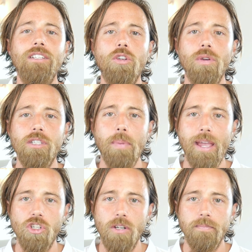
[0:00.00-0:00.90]
into
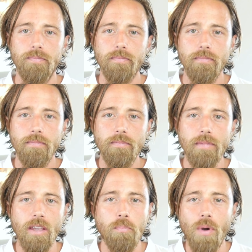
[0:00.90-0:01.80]
expansion.
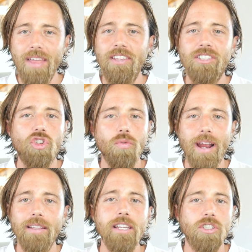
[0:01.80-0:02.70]
Breath is
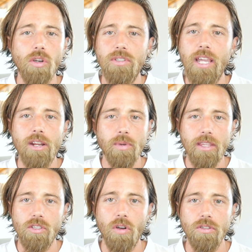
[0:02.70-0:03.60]
directly associated with
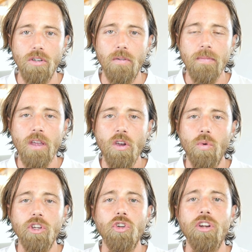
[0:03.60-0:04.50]
this also.
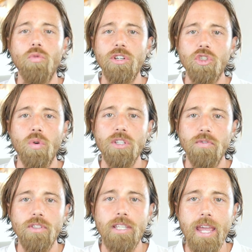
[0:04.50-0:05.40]
When you're in a
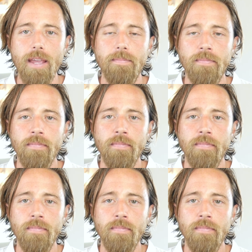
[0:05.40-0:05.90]
resourceful state,